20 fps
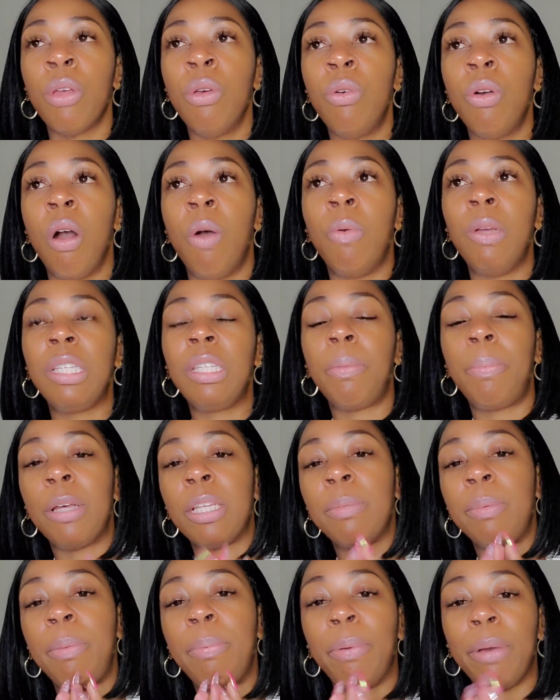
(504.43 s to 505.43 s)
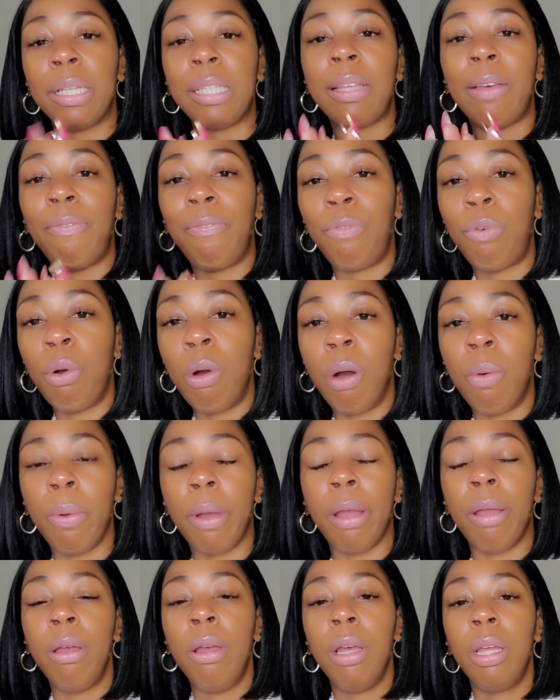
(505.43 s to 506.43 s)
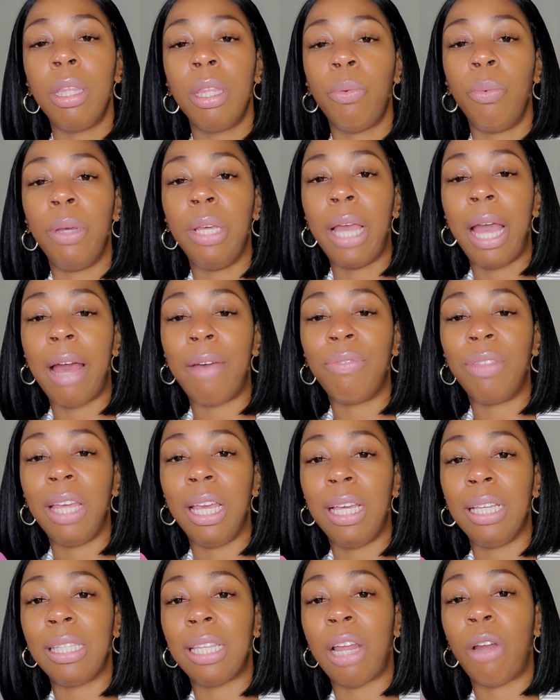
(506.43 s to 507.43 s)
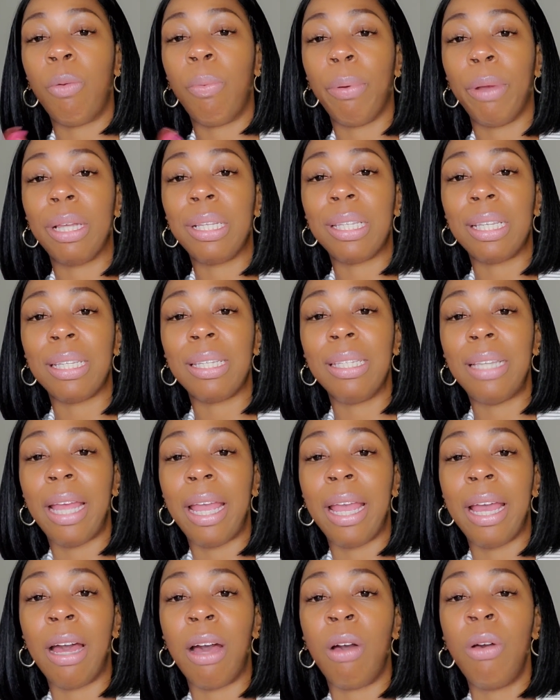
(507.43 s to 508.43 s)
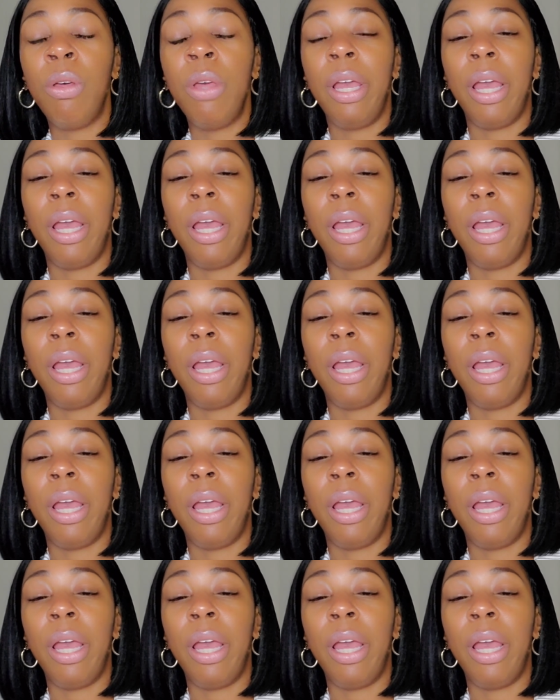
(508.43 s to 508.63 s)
When we're supposed to be pressing forward, we have things that oppress us down,